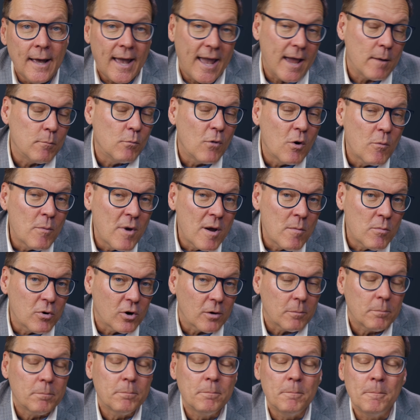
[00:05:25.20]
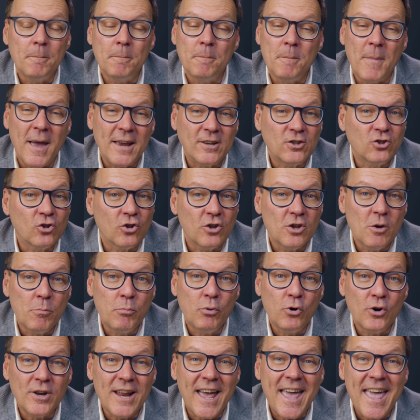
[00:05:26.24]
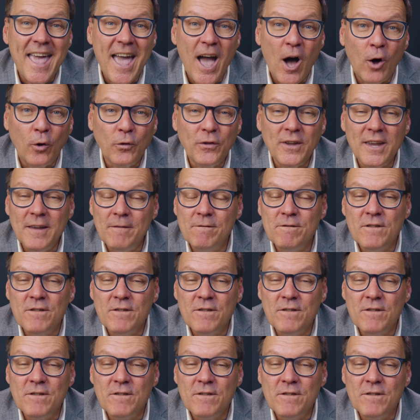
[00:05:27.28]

And remember, Make sure you put a healthy